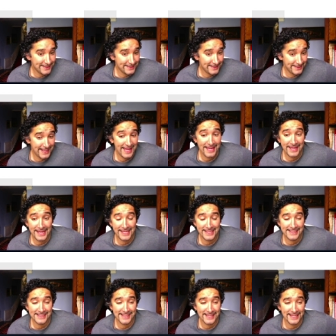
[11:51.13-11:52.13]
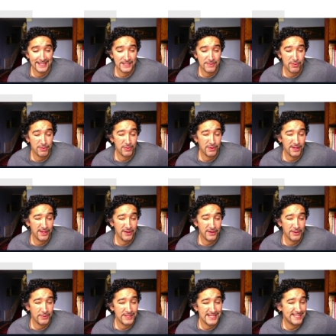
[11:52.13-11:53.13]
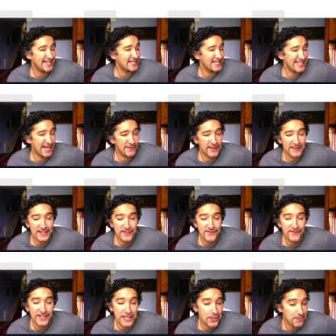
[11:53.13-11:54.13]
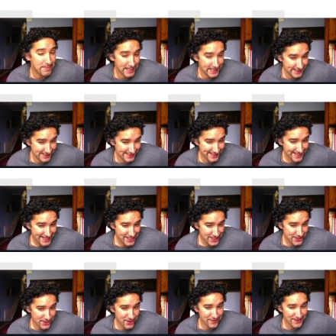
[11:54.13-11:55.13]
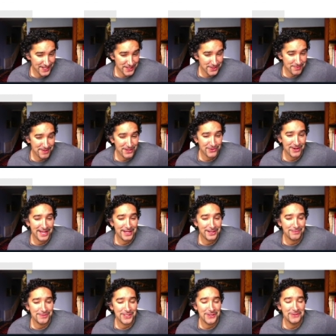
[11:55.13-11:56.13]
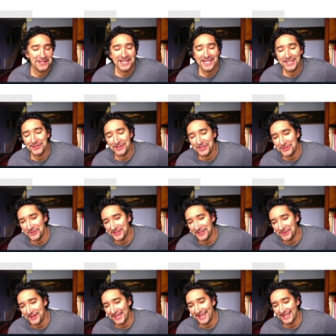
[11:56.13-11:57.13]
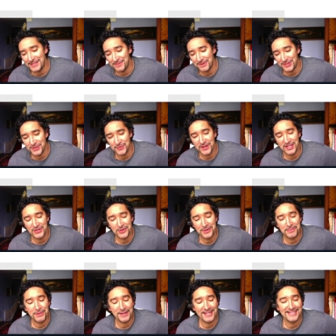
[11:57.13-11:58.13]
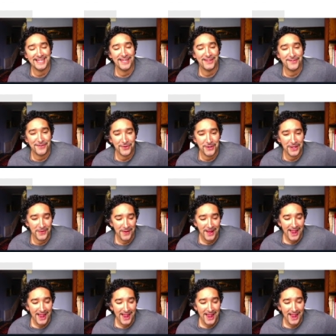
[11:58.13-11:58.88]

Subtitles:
Yeah, it's probably one of the only ones that's actually out there that's video based. So hopefully, this will be a great help to you. You'll enjoy doing it as much as we enjoy putting it together for you.